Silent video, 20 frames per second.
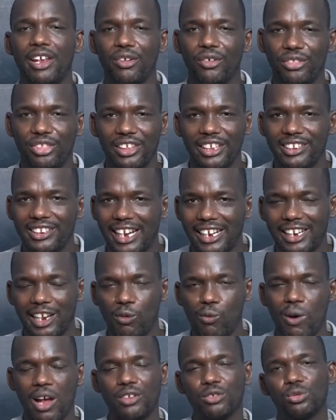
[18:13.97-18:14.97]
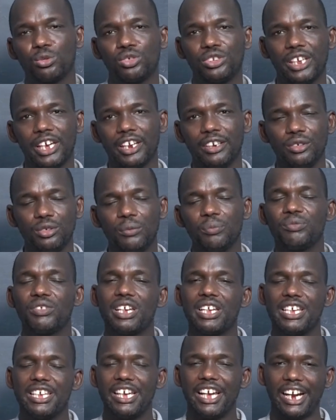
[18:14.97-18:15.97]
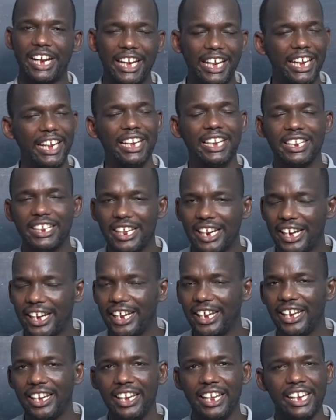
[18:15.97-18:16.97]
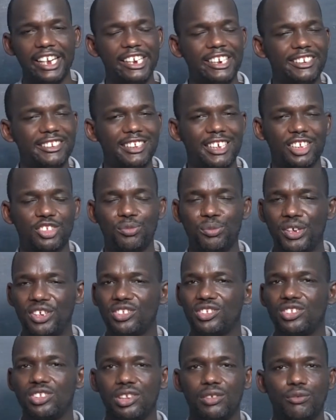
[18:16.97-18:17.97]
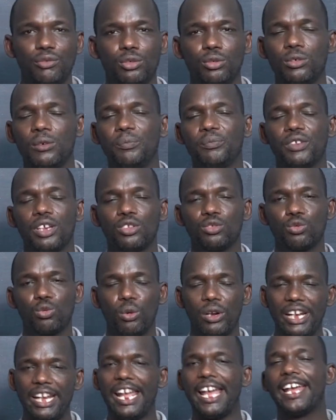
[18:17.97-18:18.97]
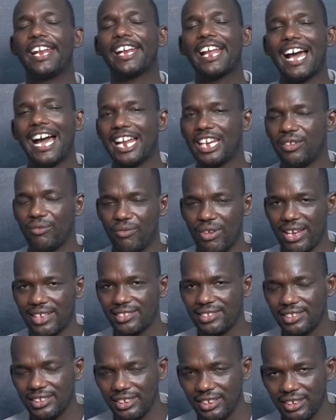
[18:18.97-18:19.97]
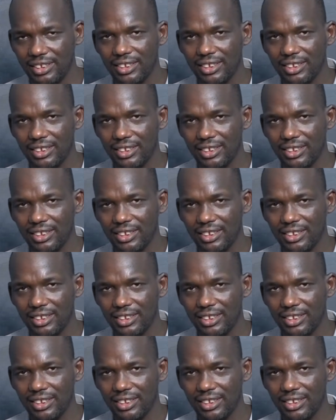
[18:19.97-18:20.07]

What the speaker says: thing that I want to tell you, real it's expensive to learn advanced